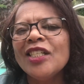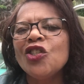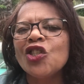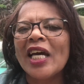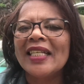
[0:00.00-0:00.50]

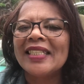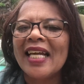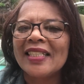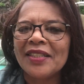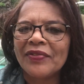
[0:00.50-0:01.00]
initiated
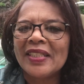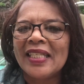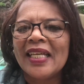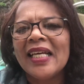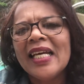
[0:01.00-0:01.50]
activity.
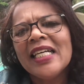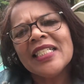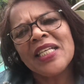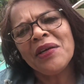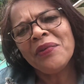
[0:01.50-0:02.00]

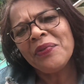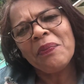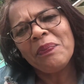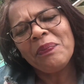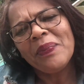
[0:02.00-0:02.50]
So
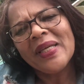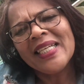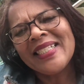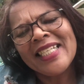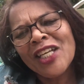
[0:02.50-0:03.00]

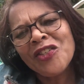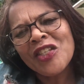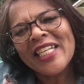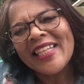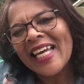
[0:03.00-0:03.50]

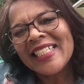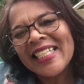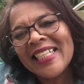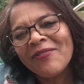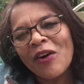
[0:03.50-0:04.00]
essentially that's
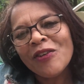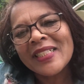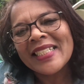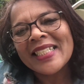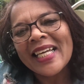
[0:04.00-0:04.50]
it,
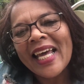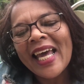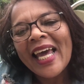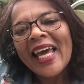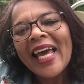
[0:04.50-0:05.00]
folks.
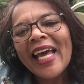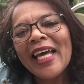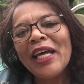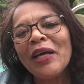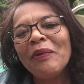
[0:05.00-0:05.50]

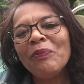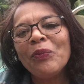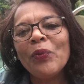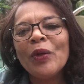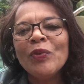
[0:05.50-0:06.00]

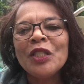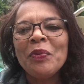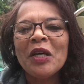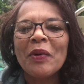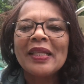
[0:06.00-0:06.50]
When we
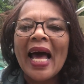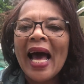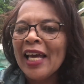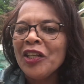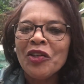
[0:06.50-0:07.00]
speak about
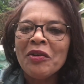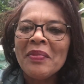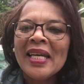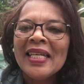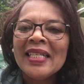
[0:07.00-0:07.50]

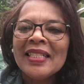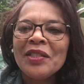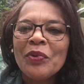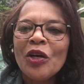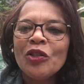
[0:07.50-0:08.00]

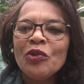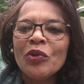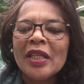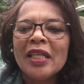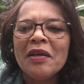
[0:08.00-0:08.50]
IQMS, we are
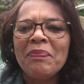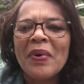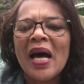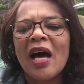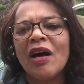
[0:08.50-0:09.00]
talking
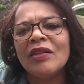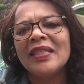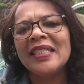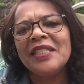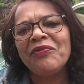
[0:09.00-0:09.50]

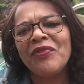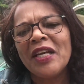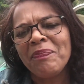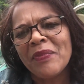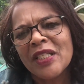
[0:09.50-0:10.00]
about the
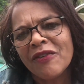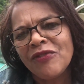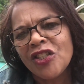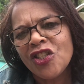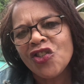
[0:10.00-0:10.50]
development
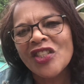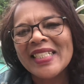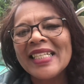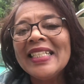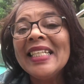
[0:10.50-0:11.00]
of
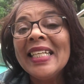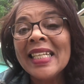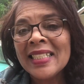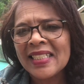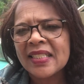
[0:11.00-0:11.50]
teachers, and
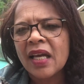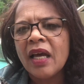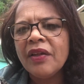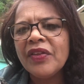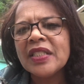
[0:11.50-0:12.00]
yes,
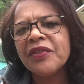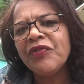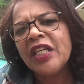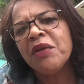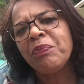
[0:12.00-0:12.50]
there's a
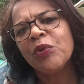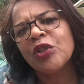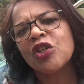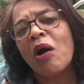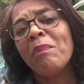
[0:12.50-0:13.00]
very
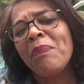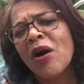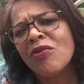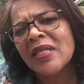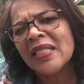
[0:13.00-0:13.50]
important
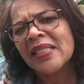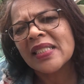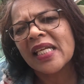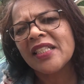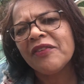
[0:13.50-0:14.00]
component
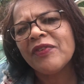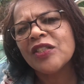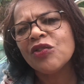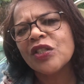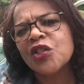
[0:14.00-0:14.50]
that
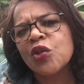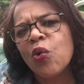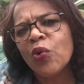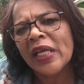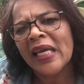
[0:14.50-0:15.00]
refers to the
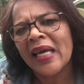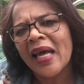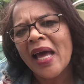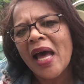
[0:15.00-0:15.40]
scoring,